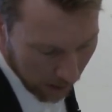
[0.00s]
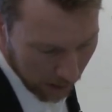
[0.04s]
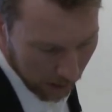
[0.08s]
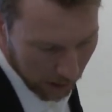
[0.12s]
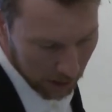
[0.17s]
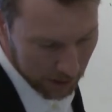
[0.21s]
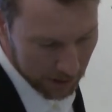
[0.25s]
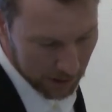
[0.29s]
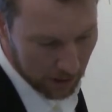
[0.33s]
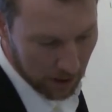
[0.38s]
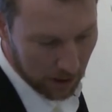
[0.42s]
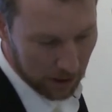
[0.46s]

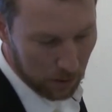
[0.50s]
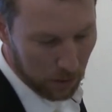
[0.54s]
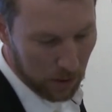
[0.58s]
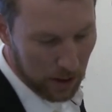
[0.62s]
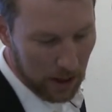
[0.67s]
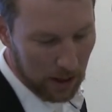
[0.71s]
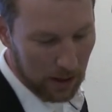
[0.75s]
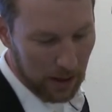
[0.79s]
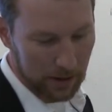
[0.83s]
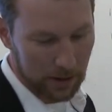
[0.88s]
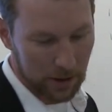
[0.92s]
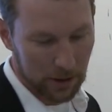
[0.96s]
Here's another one
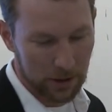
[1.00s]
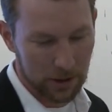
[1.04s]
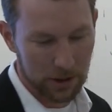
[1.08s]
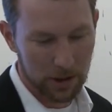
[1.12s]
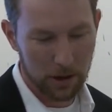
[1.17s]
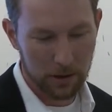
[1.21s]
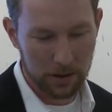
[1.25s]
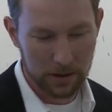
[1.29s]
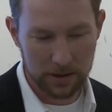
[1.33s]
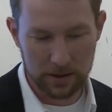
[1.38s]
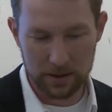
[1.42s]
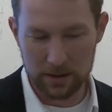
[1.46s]
I like to
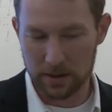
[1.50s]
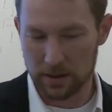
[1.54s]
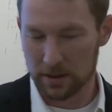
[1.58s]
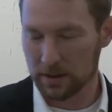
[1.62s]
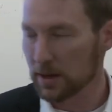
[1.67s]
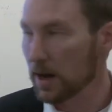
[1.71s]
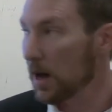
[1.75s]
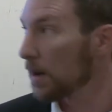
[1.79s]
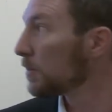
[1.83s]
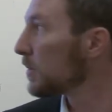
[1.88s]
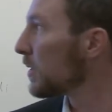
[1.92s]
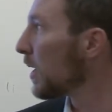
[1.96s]
show. This is a
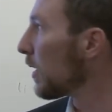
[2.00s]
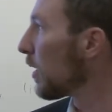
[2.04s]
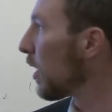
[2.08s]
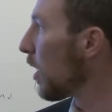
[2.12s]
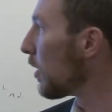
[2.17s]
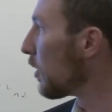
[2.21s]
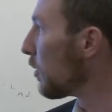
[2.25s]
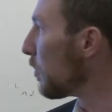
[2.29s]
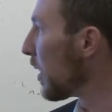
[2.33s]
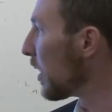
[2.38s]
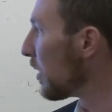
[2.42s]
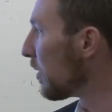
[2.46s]
top ten
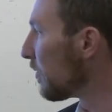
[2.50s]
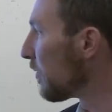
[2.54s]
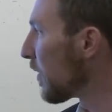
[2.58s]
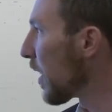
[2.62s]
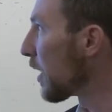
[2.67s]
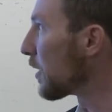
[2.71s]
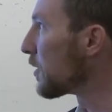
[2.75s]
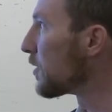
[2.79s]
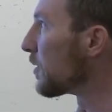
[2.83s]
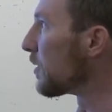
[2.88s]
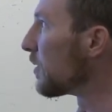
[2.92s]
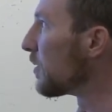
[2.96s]
auto
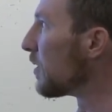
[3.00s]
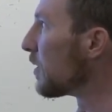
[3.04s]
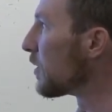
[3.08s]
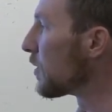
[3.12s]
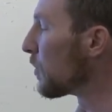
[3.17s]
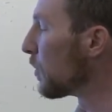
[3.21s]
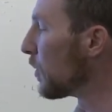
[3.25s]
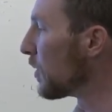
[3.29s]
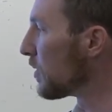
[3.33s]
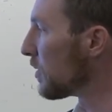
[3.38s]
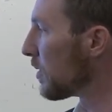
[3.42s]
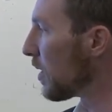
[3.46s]
manufacturer. This
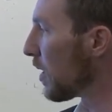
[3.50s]
was